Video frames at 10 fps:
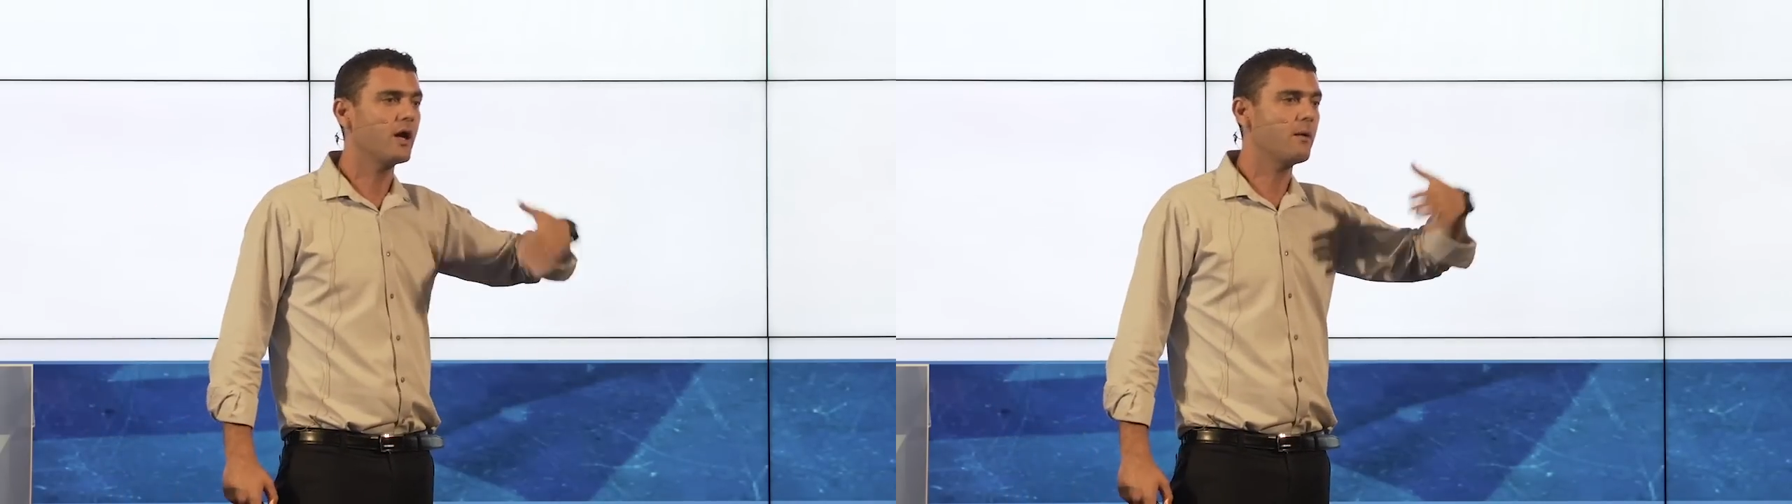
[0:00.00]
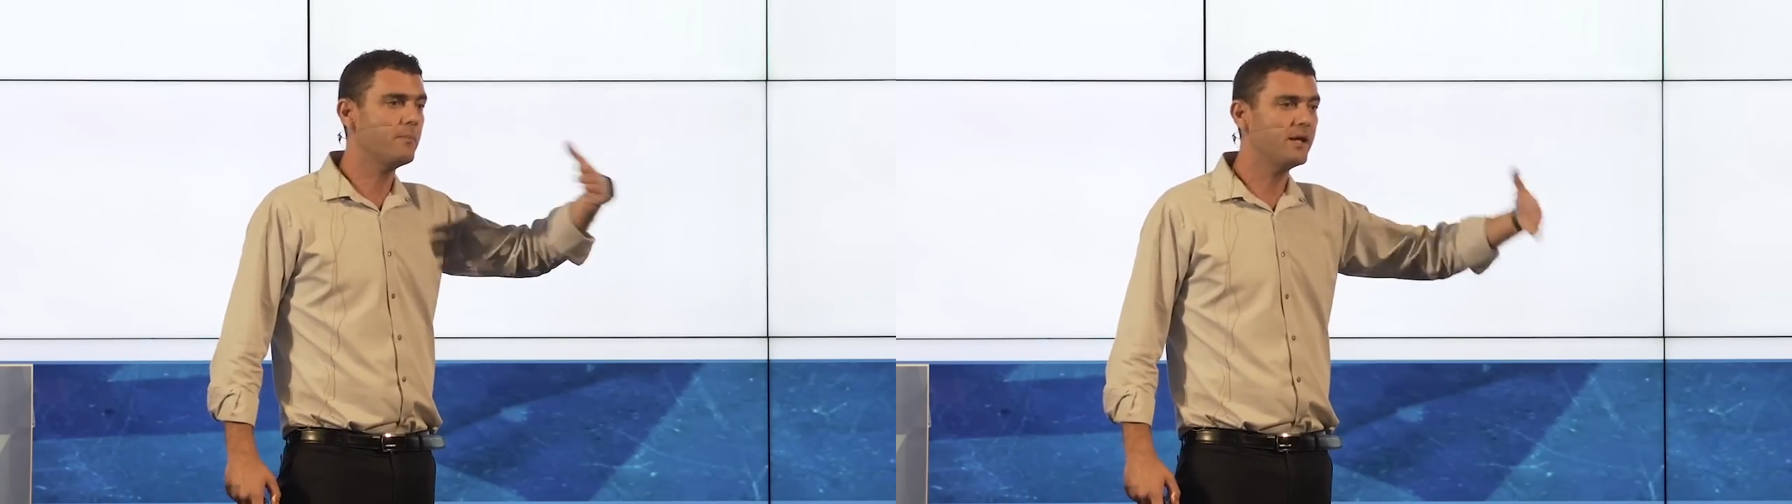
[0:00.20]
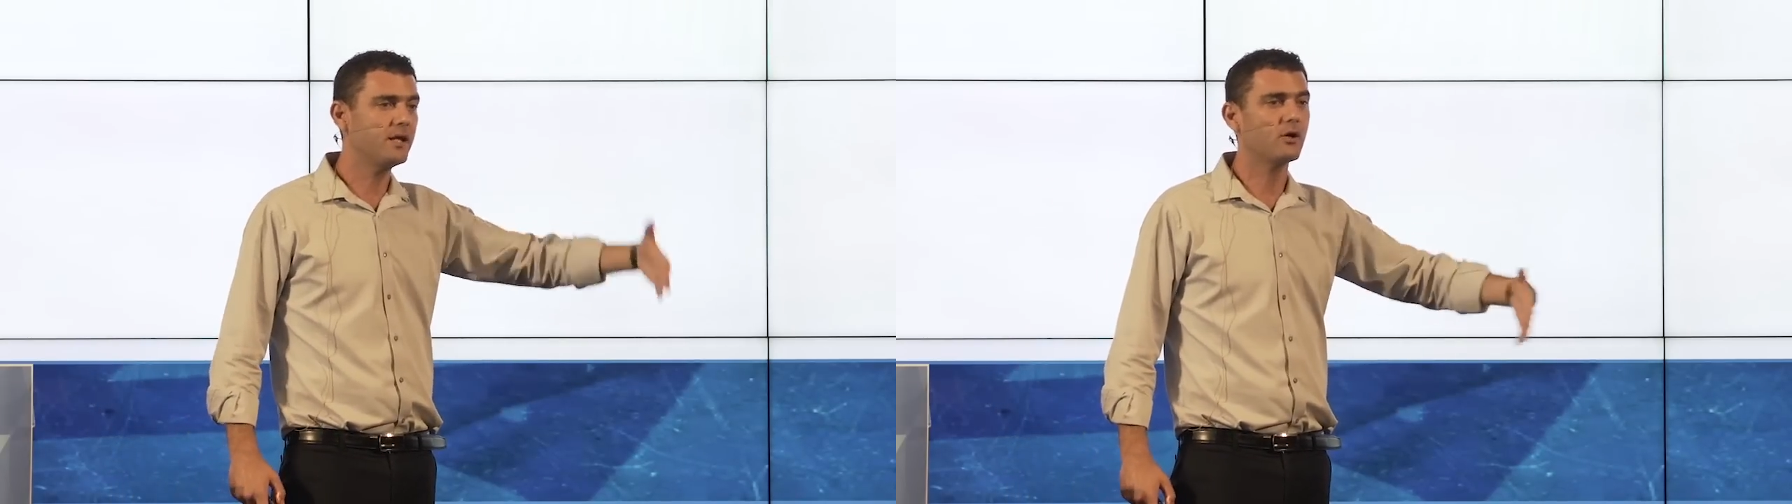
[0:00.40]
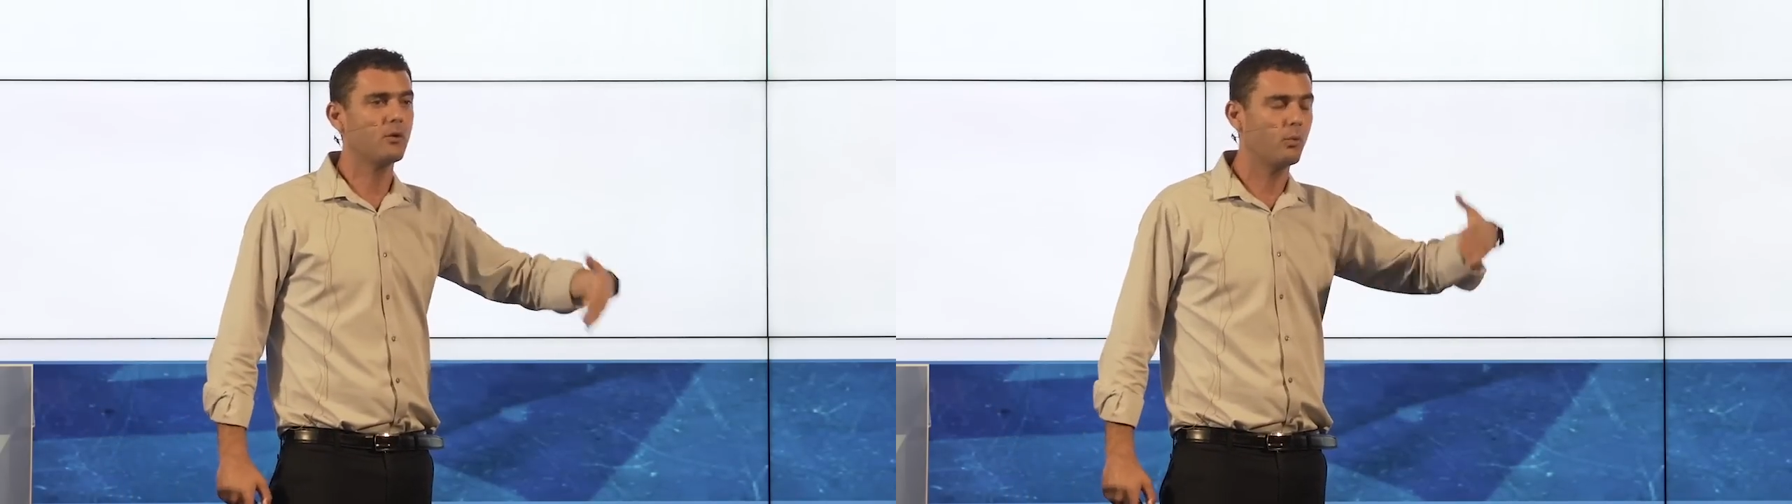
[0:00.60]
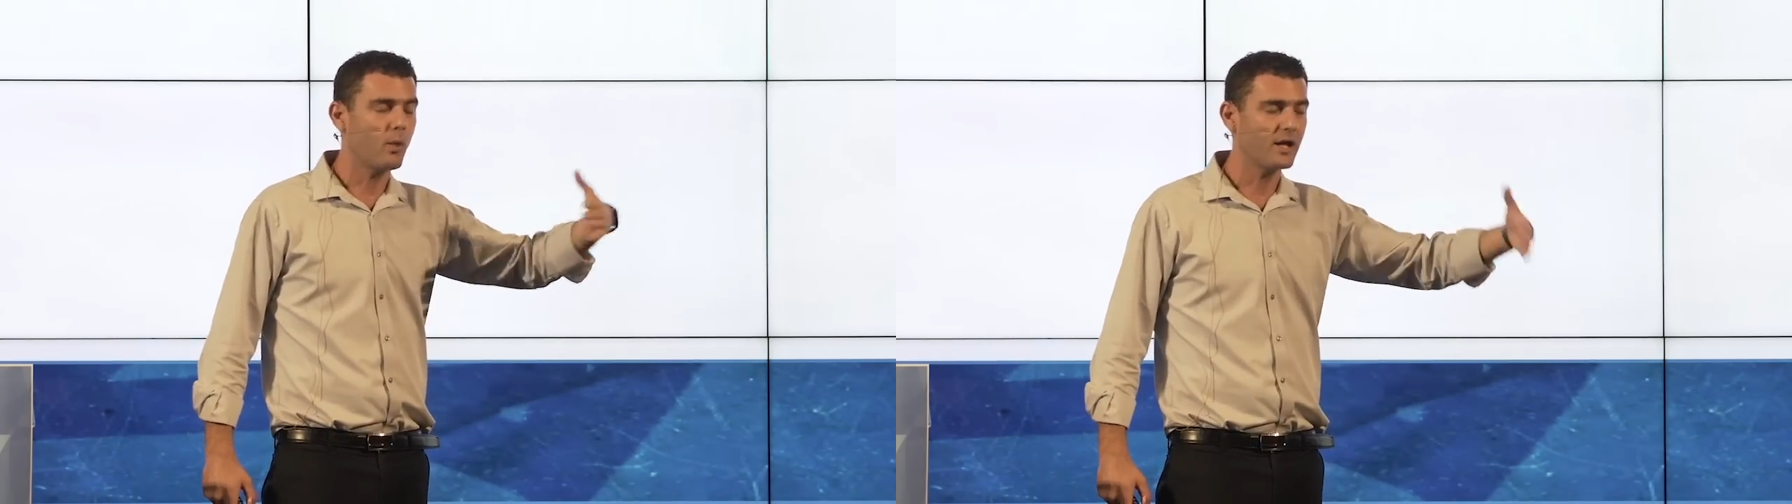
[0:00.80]

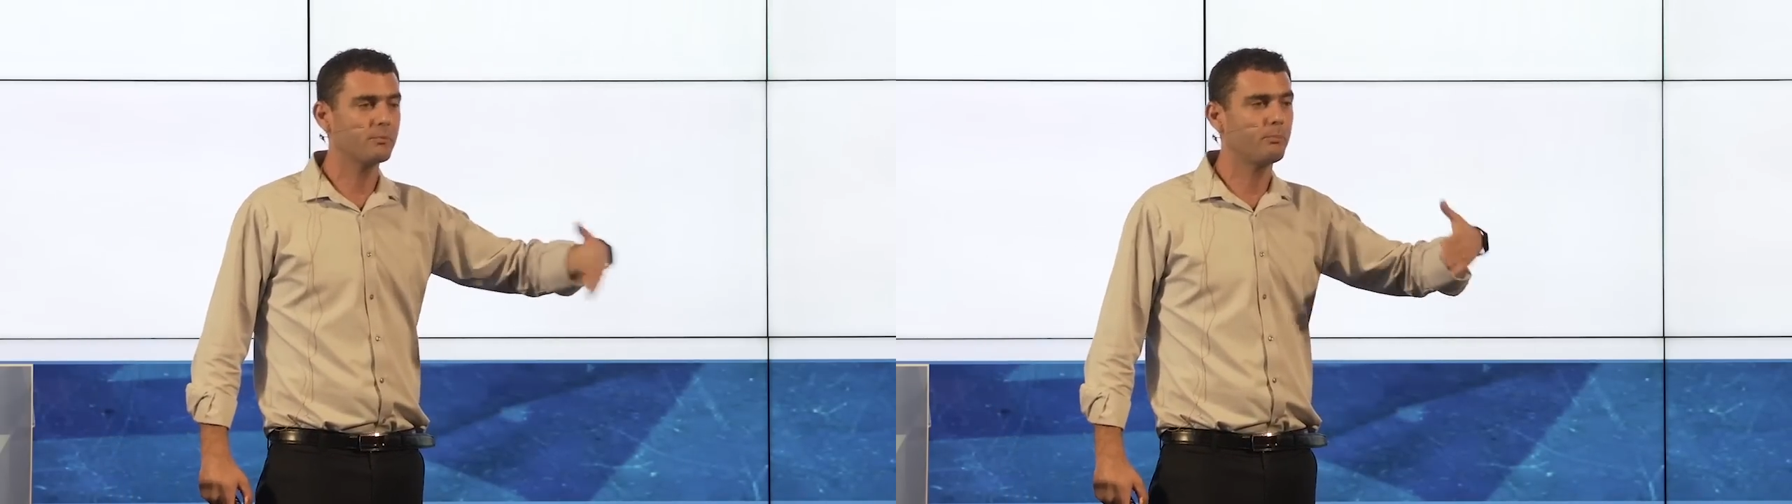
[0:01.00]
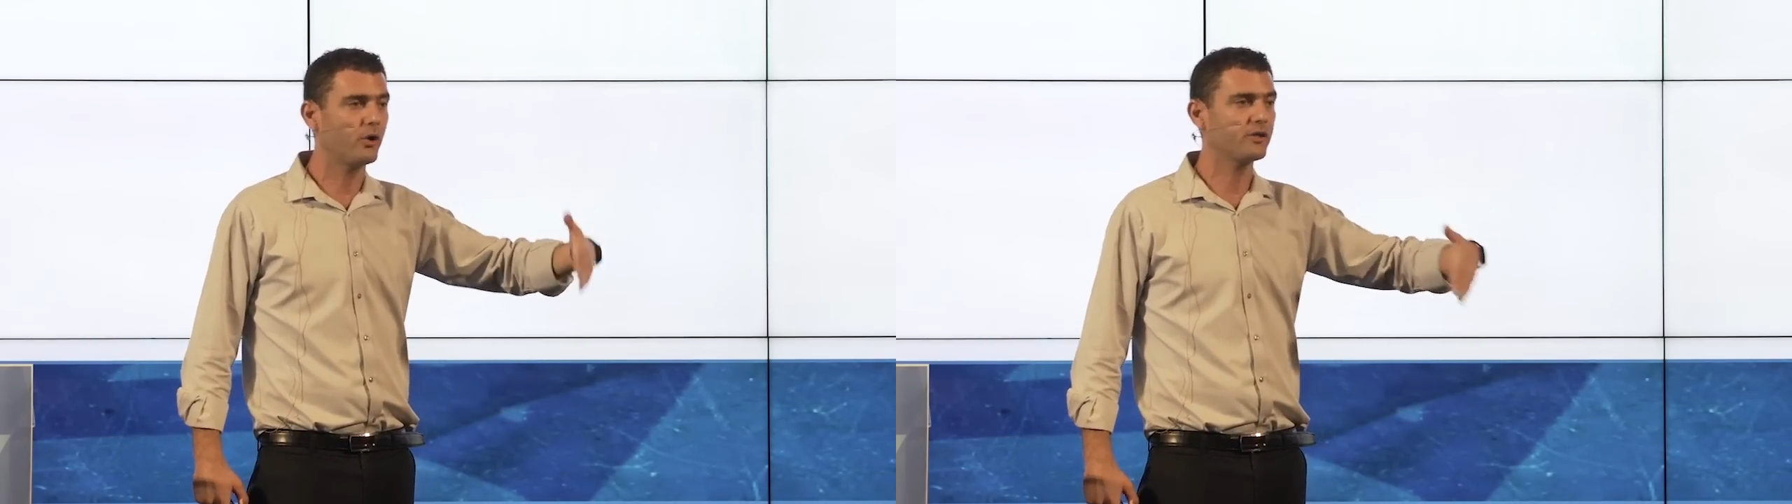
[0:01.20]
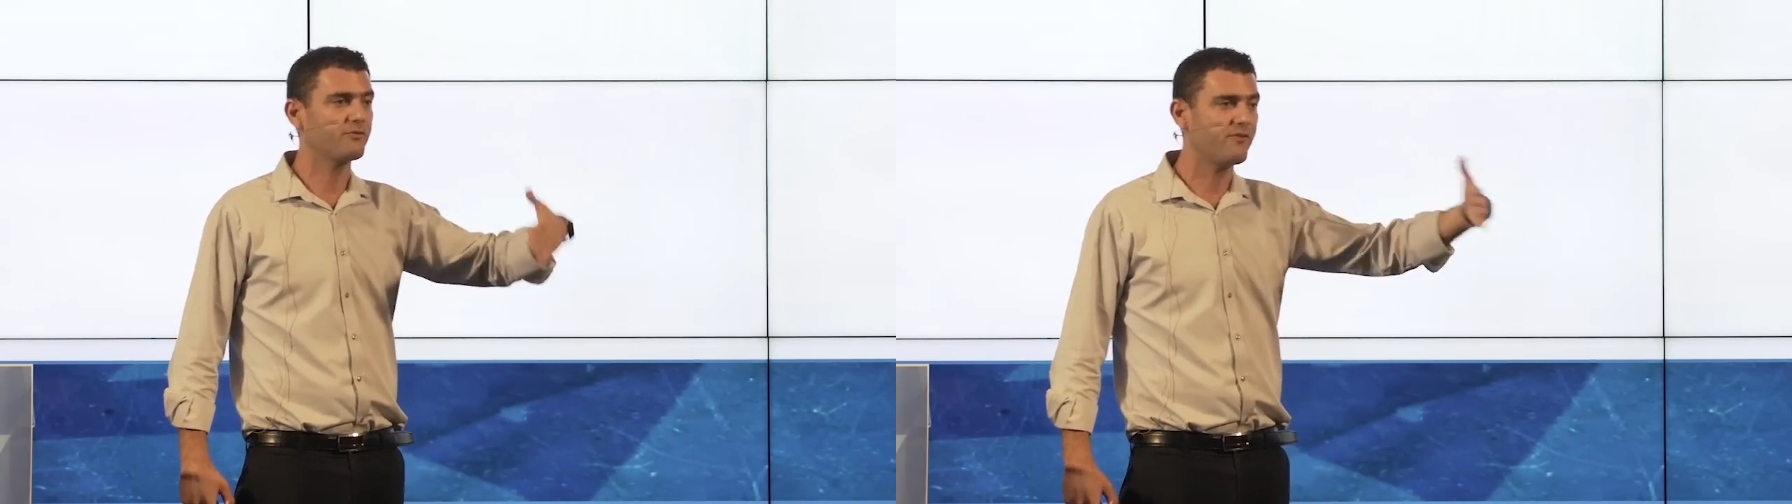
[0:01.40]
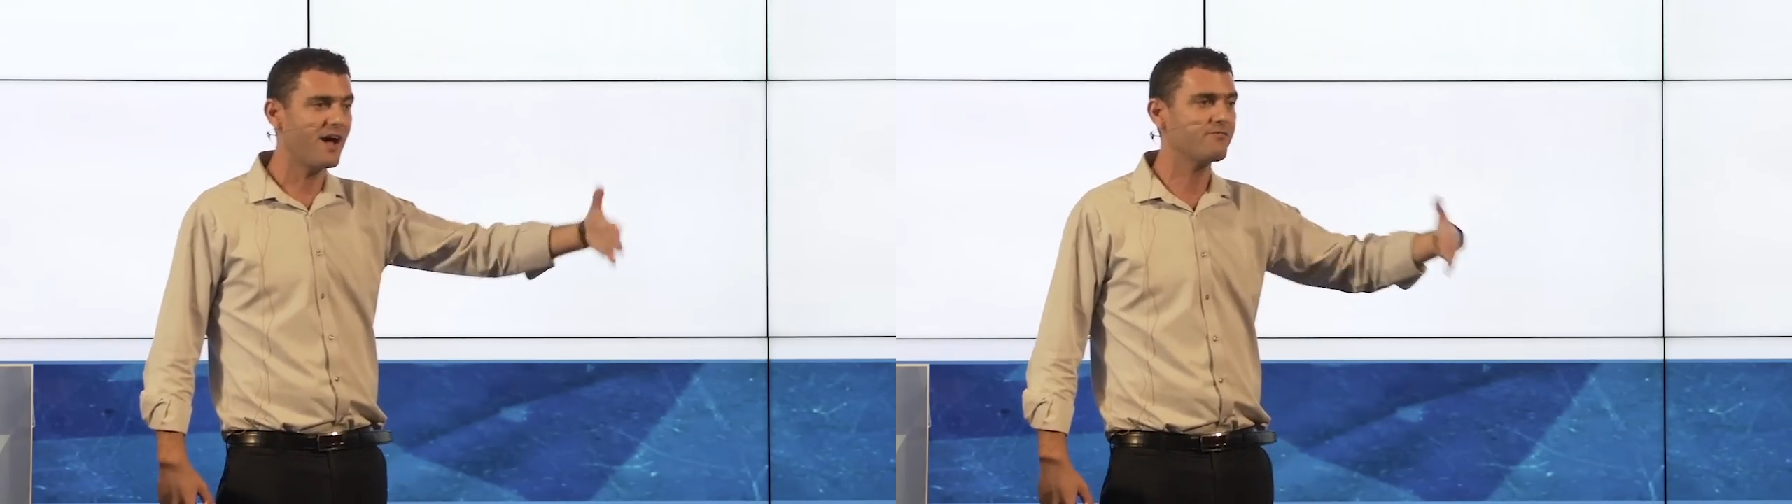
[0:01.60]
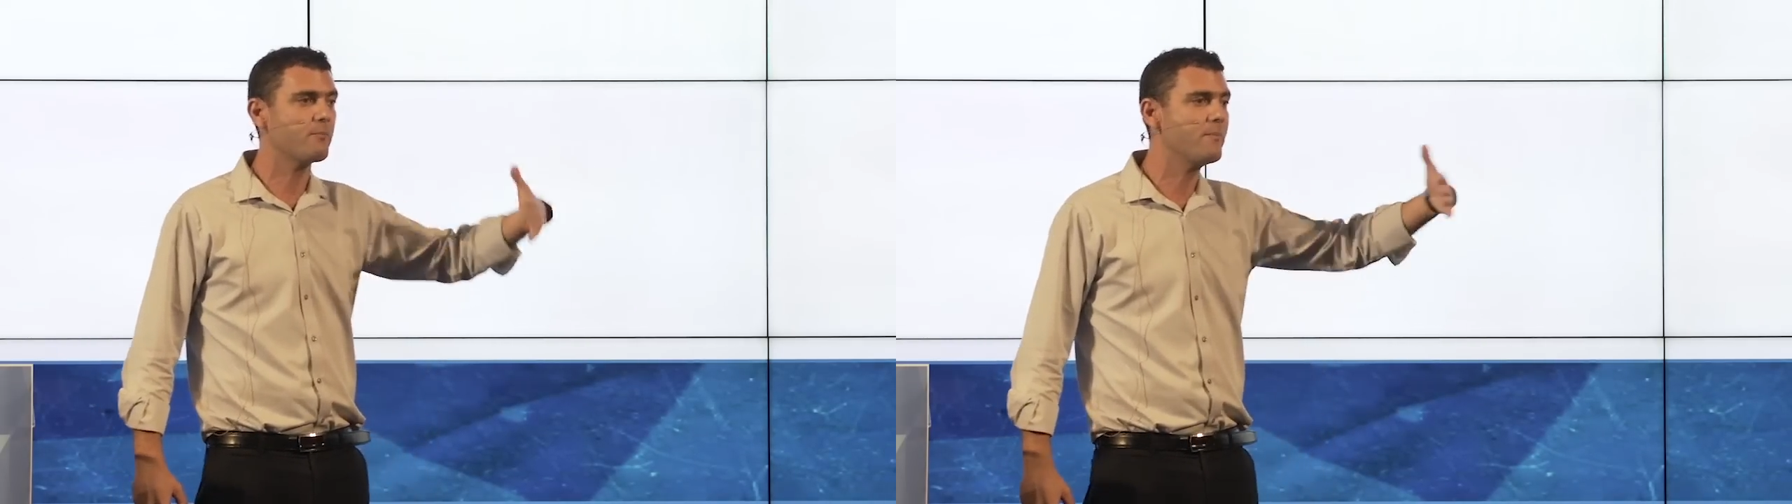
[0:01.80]
$1.5